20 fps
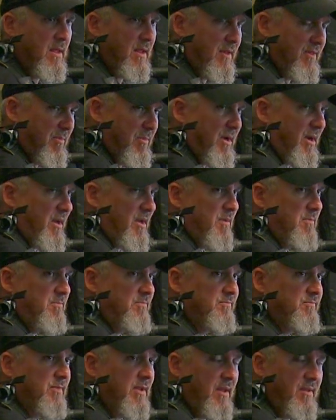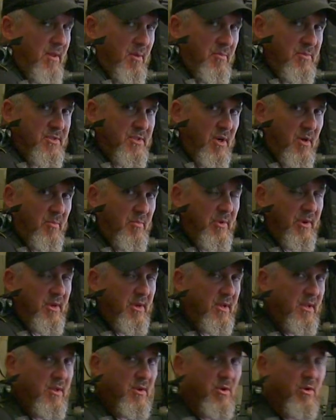in the bottom and then start
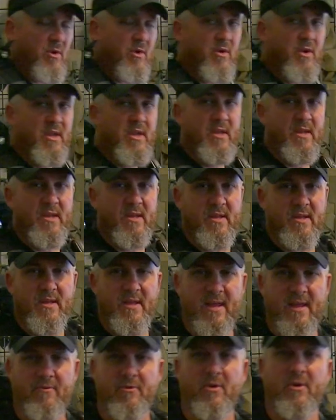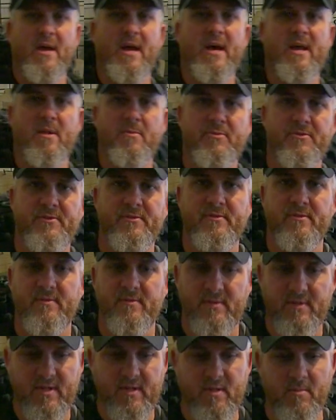putting your heavier items
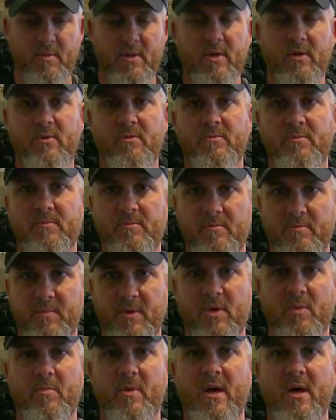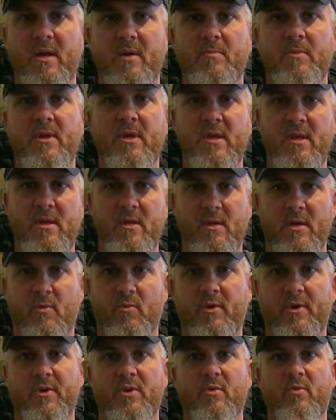in the middle, middle bottom,
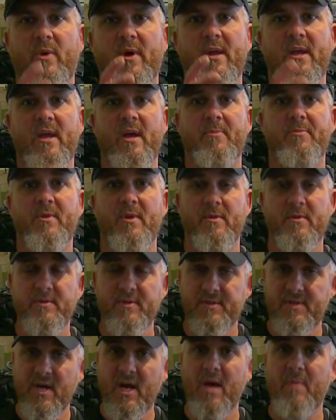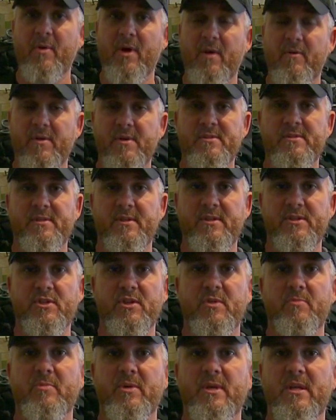and work your way up. The, the top obviously
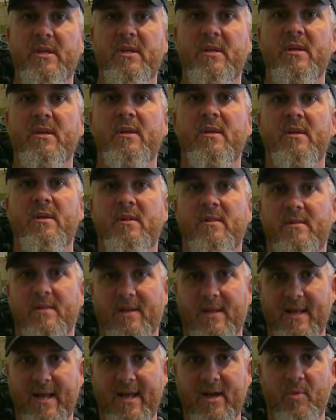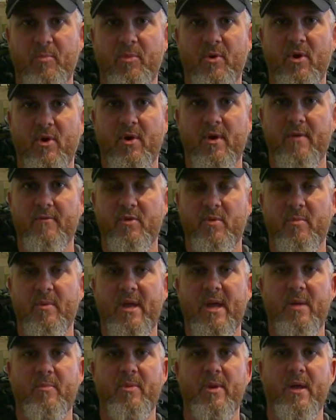should be the lighter part of your
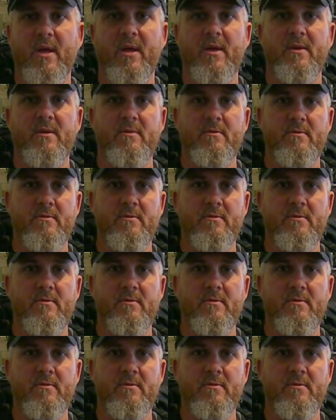backpack.